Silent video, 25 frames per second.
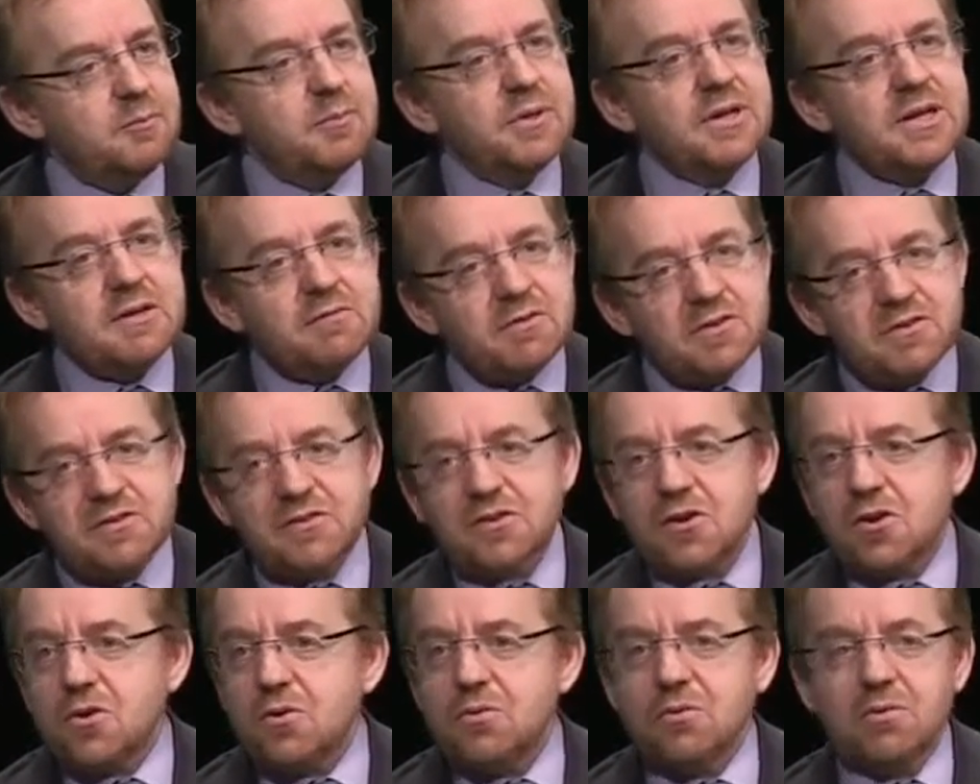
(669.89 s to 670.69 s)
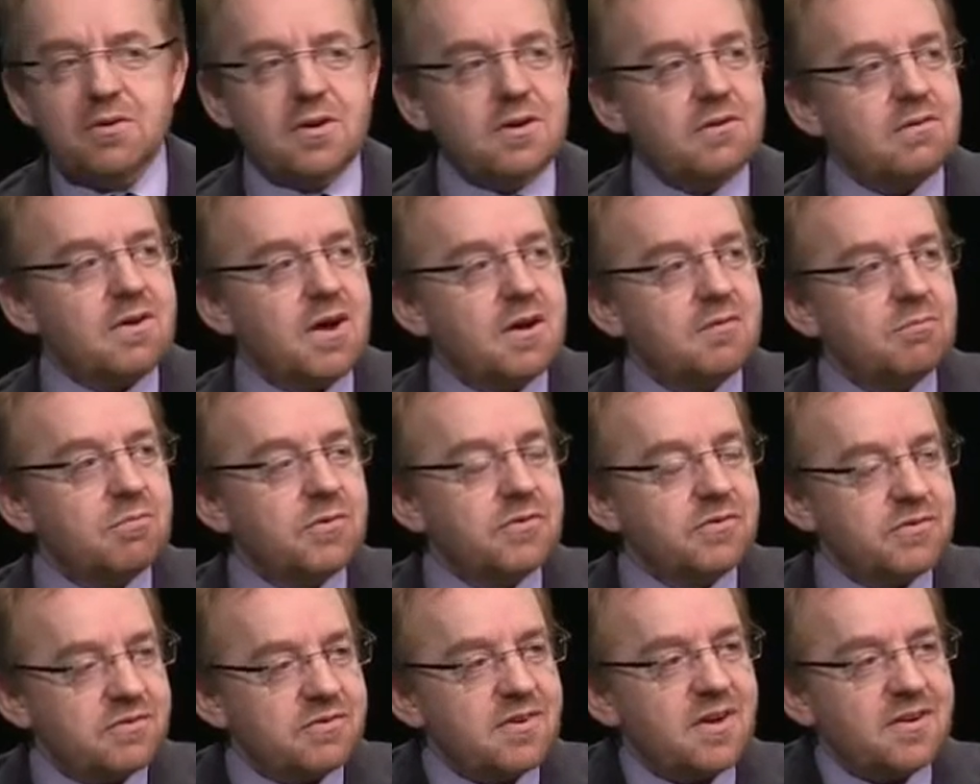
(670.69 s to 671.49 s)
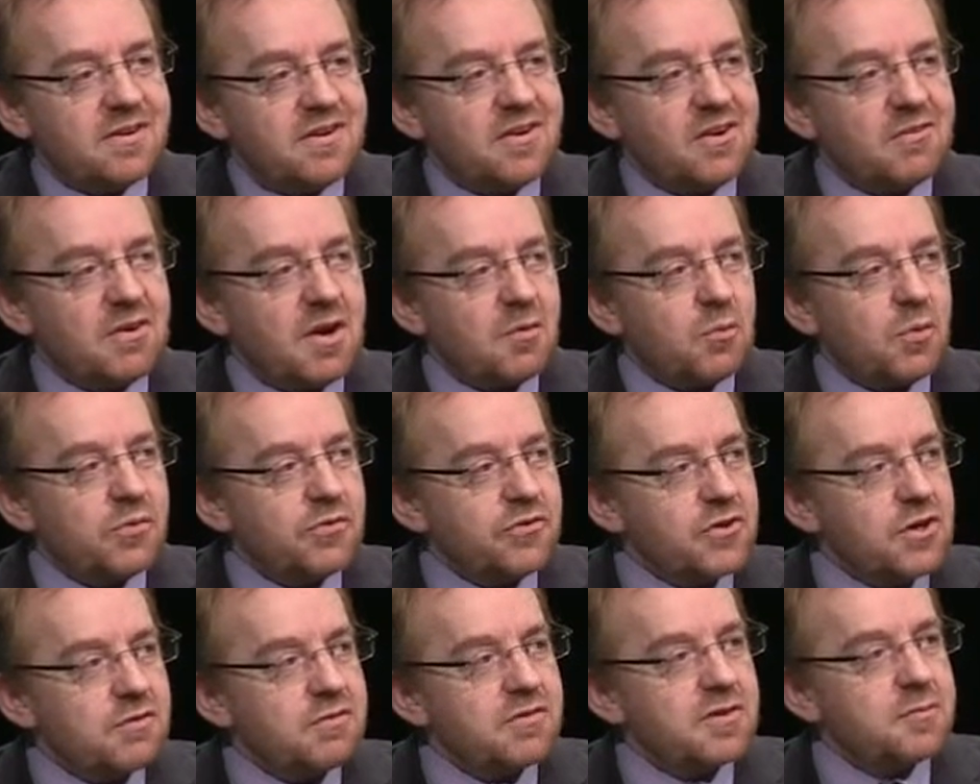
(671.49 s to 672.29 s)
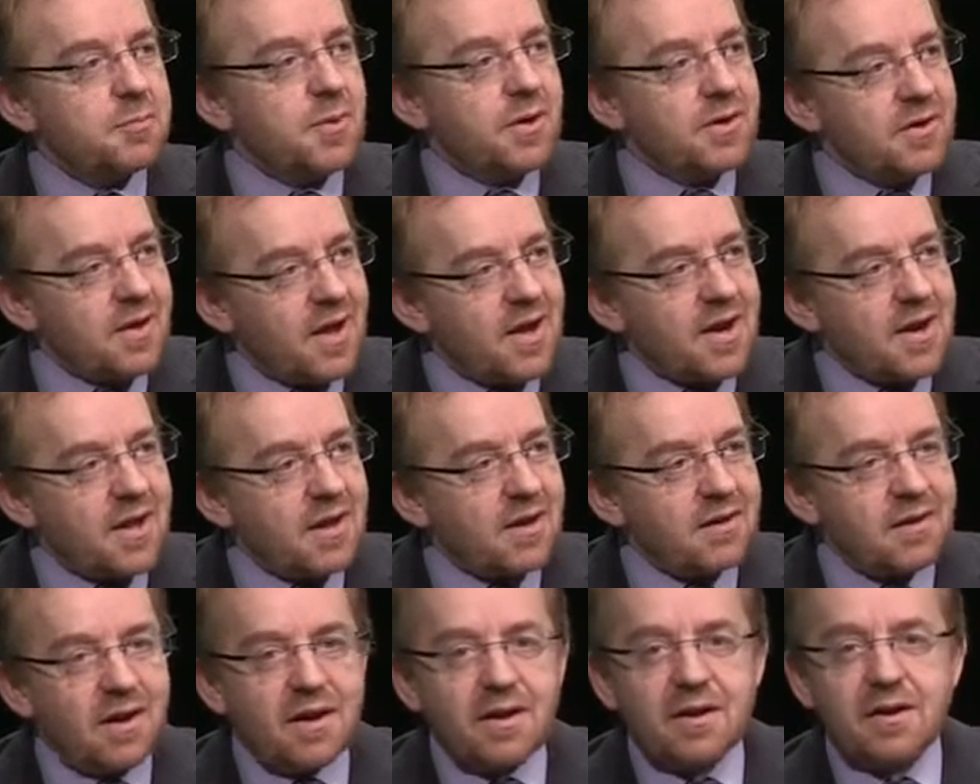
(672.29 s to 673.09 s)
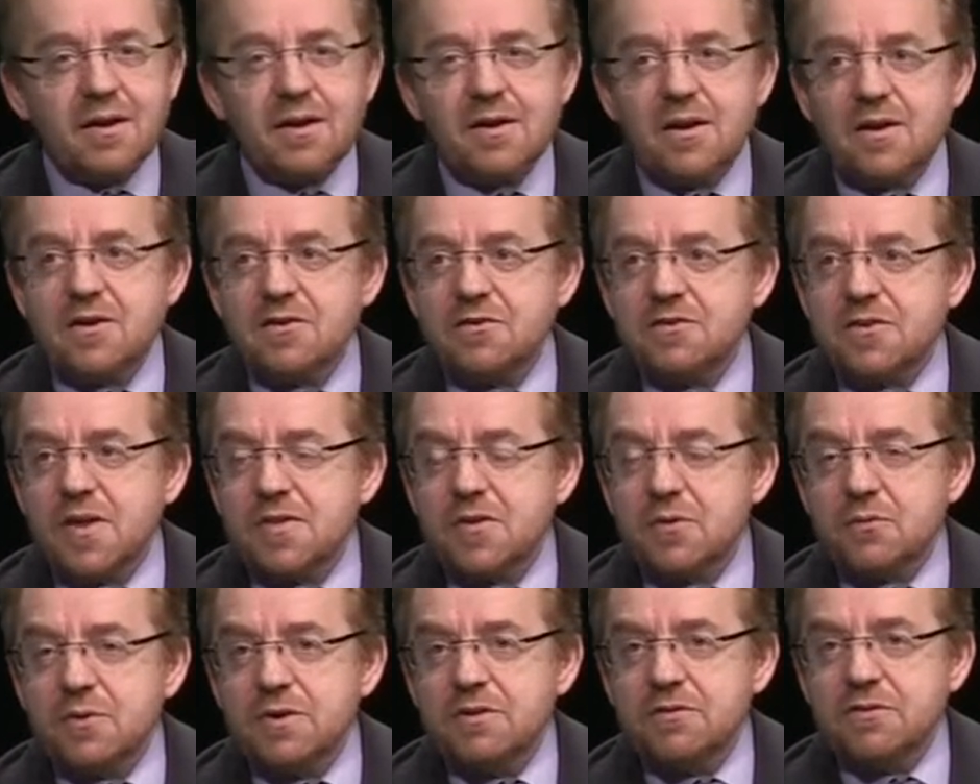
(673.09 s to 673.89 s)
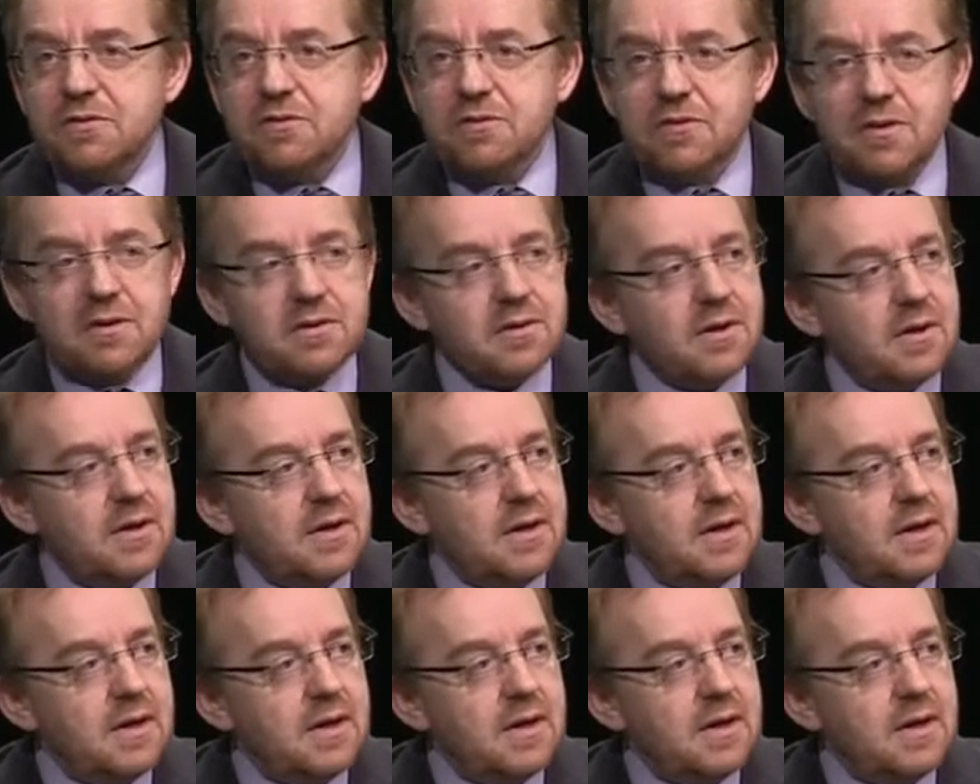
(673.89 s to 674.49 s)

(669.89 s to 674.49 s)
But even so, you know, I was, uh, you know, I was nervous about it, and I, I can understand the reasons that,